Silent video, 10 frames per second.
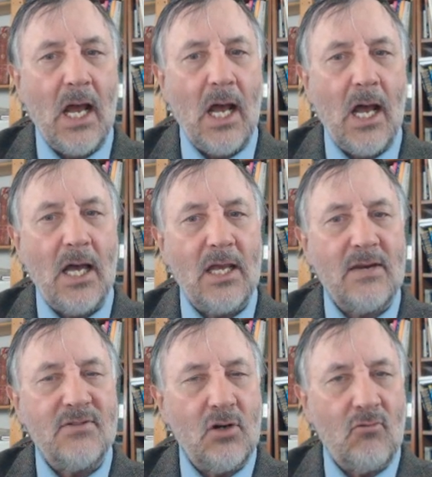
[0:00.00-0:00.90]

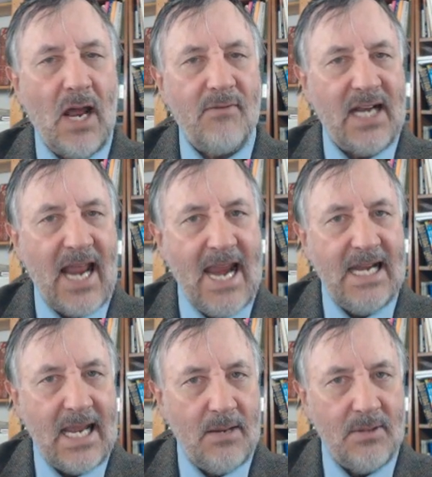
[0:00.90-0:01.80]
if she arrived at
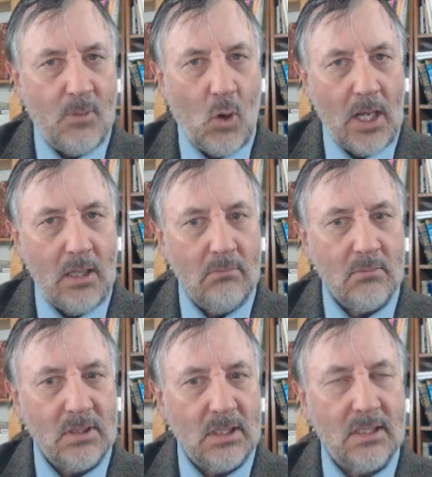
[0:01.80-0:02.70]
8 a.m. in the morning,
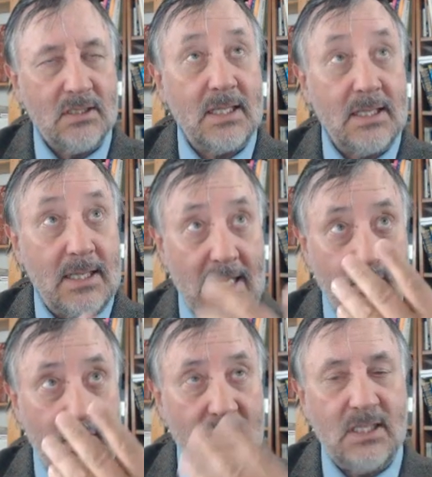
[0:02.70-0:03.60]
okay, so
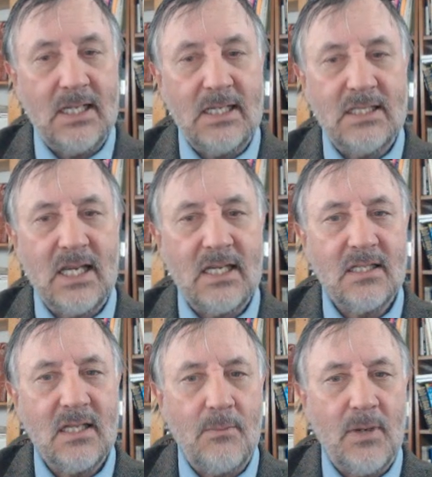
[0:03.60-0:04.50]
that's what it
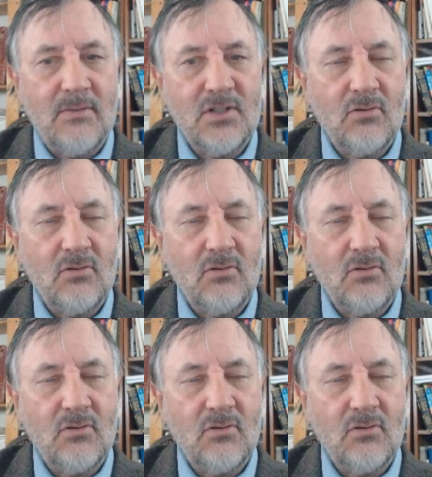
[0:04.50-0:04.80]
says above.